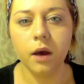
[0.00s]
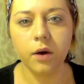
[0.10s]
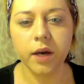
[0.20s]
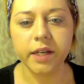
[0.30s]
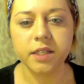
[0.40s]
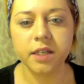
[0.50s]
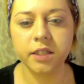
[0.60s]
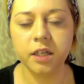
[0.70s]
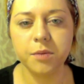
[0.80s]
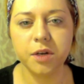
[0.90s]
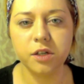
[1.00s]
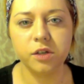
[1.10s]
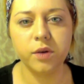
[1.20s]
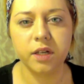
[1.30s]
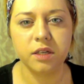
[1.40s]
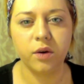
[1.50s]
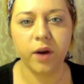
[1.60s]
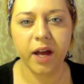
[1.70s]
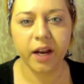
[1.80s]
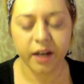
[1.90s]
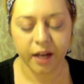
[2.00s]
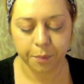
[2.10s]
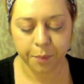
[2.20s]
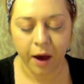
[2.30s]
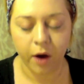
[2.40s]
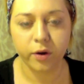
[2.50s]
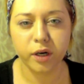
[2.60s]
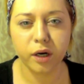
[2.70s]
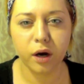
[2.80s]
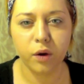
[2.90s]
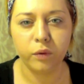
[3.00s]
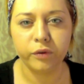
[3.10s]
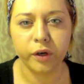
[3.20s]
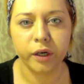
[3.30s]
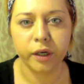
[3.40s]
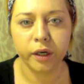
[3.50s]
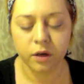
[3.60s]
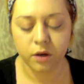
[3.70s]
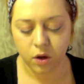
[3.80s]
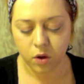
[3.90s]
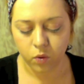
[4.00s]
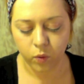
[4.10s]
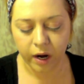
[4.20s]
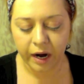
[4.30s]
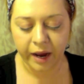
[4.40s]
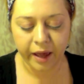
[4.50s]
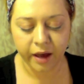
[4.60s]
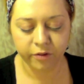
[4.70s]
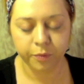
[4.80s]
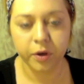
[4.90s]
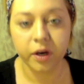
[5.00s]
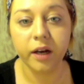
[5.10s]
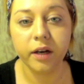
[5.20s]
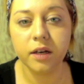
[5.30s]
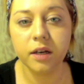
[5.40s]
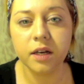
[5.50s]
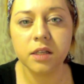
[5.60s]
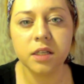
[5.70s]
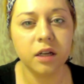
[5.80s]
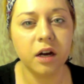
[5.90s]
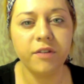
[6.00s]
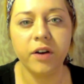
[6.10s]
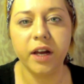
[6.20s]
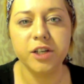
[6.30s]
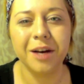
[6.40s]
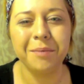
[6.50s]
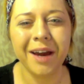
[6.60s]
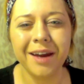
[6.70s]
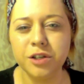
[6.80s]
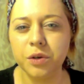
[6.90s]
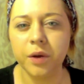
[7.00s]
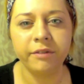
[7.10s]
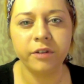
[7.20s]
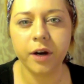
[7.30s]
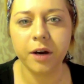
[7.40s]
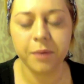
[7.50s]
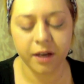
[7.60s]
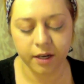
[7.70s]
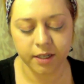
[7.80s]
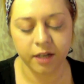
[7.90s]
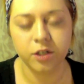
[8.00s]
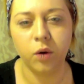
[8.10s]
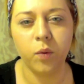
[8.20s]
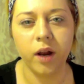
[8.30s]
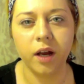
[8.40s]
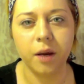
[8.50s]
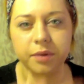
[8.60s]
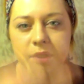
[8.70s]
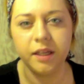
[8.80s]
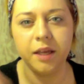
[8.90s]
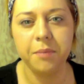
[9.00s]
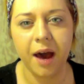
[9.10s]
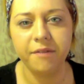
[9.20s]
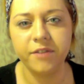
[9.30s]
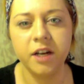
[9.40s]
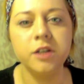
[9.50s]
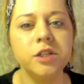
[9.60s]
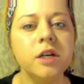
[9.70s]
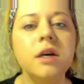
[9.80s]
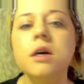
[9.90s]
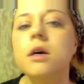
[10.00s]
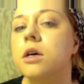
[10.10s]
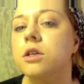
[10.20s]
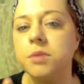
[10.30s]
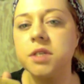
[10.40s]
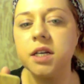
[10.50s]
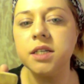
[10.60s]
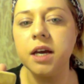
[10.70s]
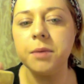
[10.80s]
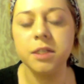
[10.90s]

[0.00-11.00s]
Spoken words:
Okay, so next thing I'm going to do is go ahead and powder over where I have put concealer, foundation. I'm not going to do it everywhere because I don't want a completely matte finish. So I'm just going to take my sponge.